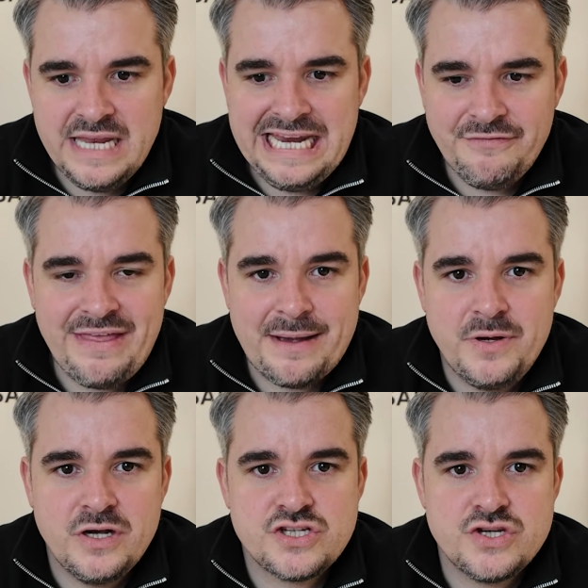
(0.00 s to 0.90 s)
if that
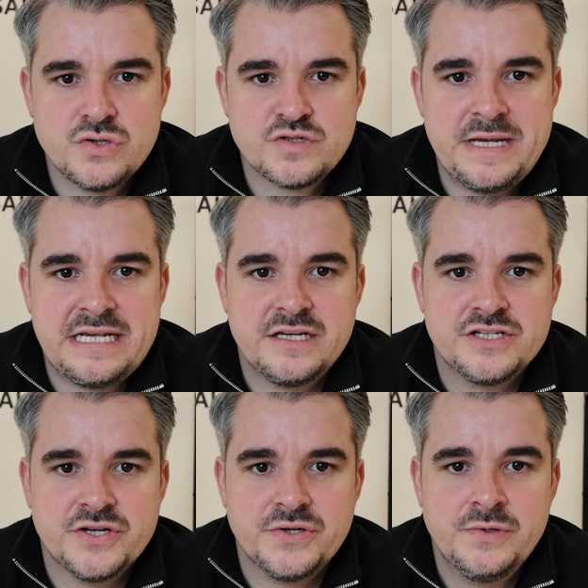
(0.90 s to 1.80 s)
person you're speaking
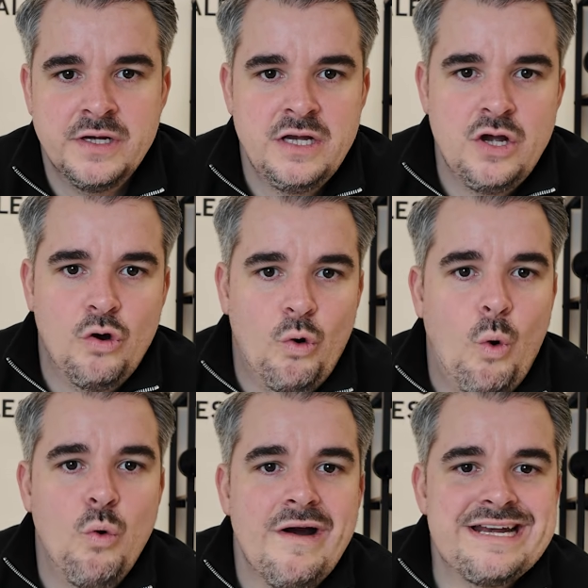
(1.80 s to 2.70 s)
to
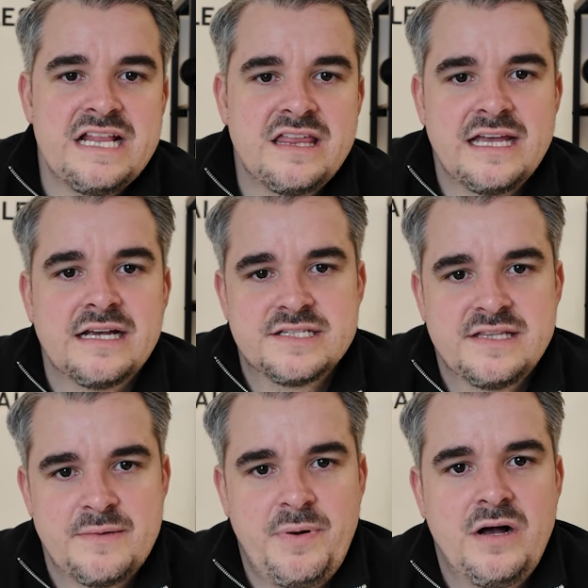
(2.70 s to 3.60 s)
already thinks that
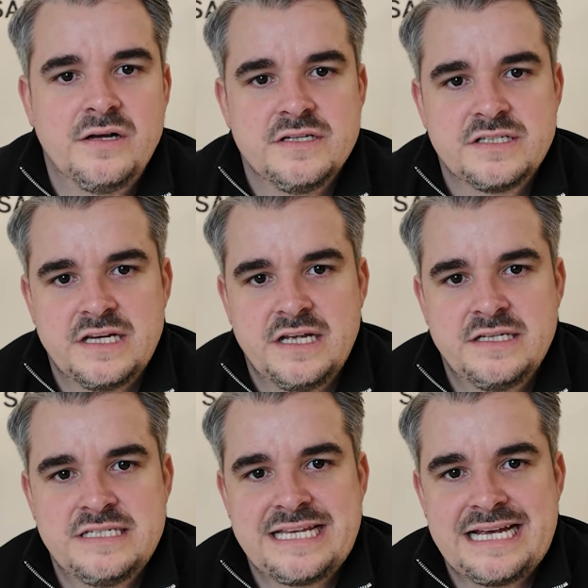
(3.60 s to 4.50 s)
their partner's going to
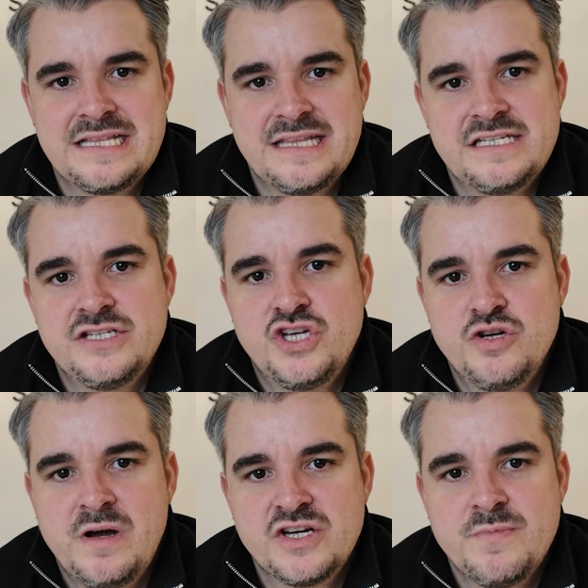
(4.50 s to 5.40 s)
say that this is
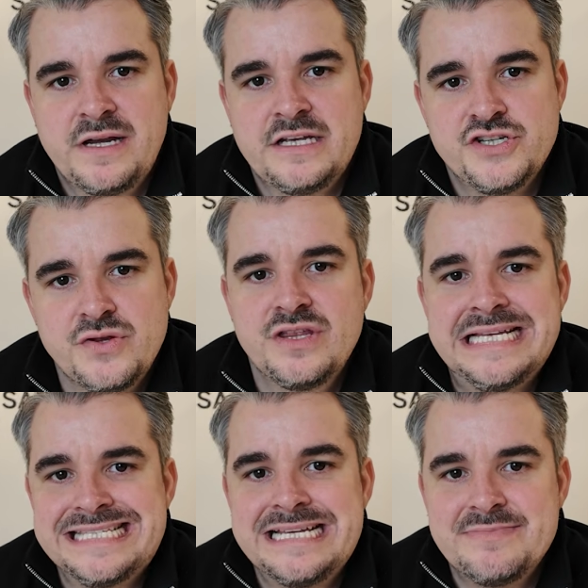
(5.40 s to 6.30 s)
too much money, do you
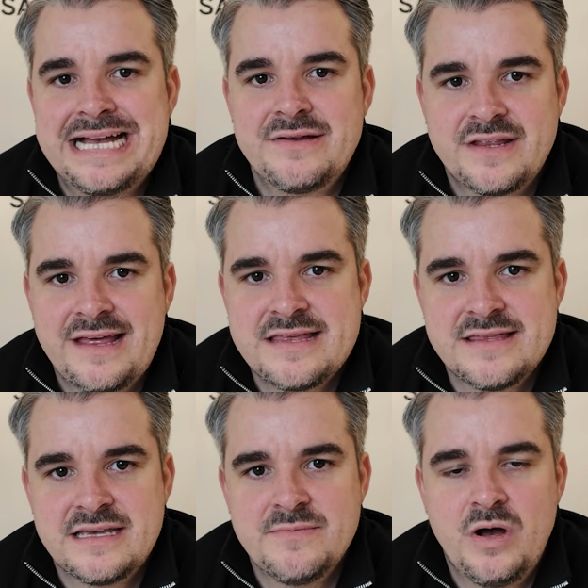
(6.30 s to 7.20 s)
think deep down that they
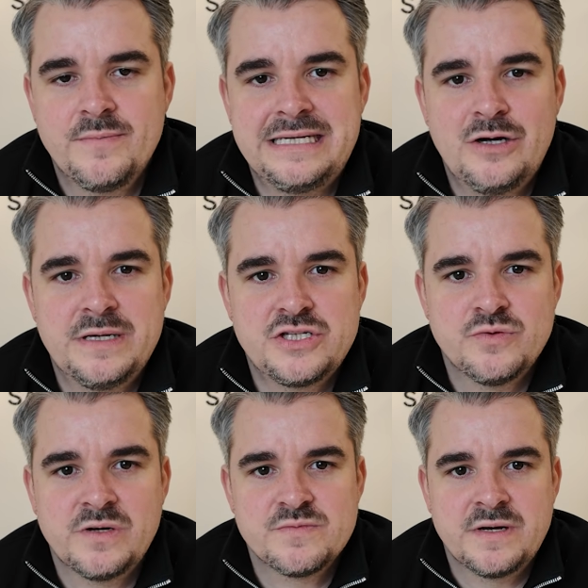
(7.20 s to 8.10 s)
think it might be a little bit too
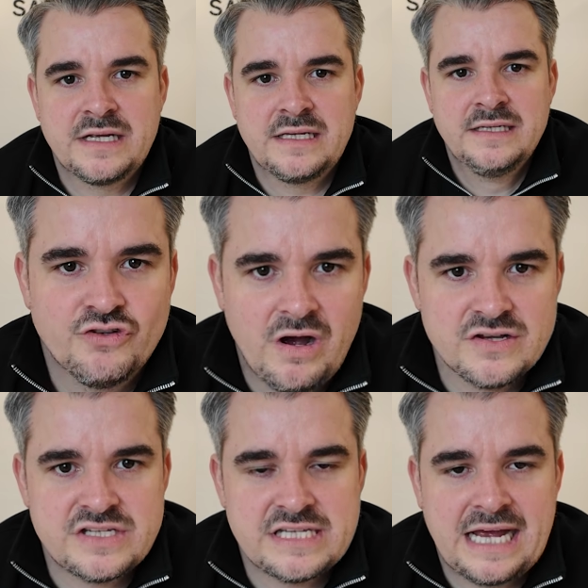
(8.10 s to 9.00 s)
much money? Your
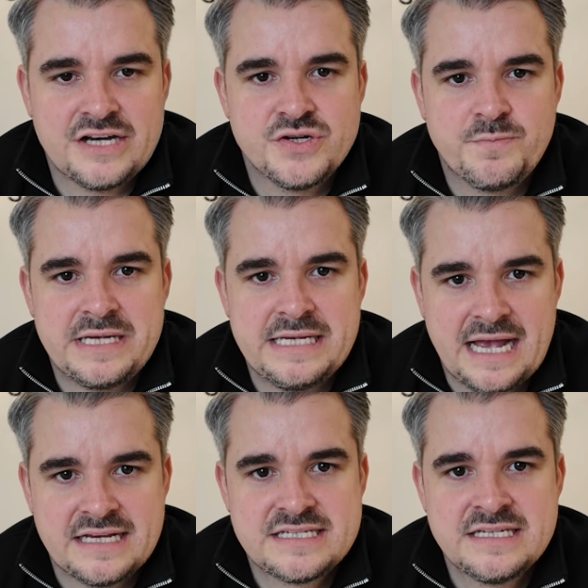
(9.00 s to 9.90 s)
answer to that should be
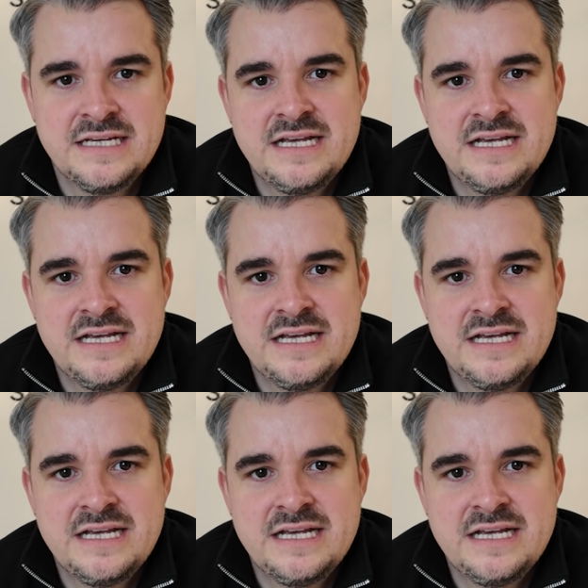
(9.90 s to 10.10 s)
yes.